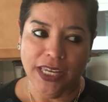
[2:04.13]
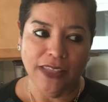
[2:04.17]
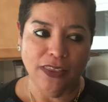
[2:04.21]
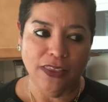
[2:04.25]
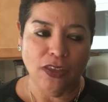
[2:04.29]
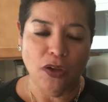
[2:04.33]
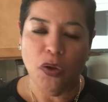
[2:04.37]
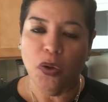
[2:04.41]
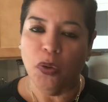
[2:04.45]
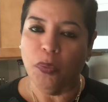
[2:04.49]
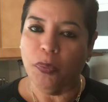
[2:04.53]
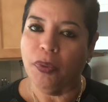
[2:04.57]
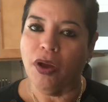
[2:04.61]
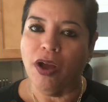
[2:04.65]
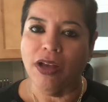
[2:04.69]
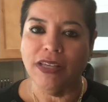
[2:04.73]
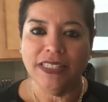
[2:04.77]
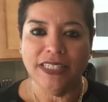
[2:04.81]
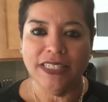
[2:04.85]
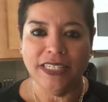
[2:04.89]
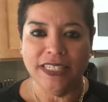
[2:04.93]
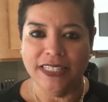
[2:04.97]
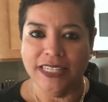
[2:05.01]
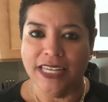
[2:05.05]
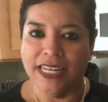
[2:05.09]
the whole
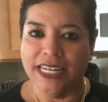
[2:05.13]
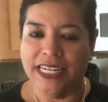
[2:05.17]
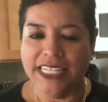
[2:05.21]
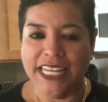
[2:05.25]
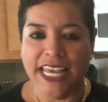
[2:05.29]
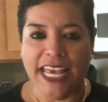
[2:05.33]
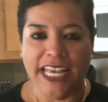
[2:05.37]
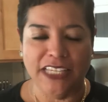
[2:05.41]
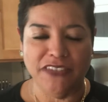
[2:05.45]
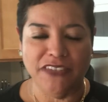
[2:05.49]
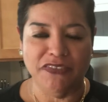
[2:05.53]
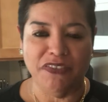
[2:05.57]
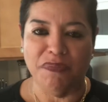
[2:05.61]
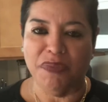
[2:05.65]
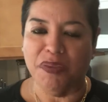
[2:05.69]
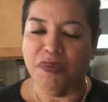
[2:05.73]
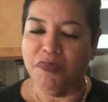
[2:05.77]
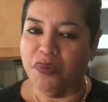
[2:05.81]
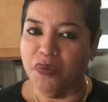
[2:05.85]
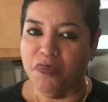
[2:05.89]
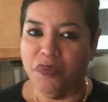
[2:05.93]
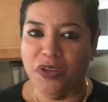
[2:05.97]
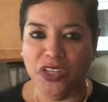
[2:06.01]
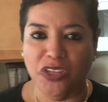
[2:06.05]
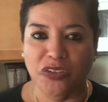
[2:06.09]
process that it takes from the
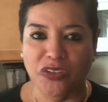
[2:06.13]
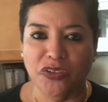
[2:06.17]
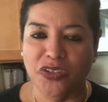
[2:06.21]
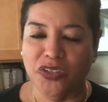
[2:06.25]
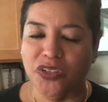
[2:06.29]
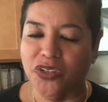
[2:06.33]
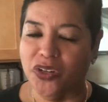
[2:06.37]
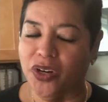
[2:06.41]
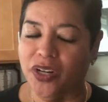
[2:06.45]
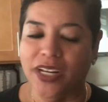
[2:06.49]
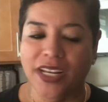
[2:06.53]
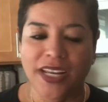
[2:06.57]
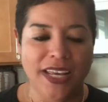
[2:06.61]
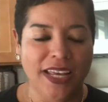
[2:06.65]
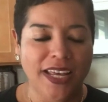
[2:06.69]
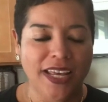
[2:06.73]
moment you start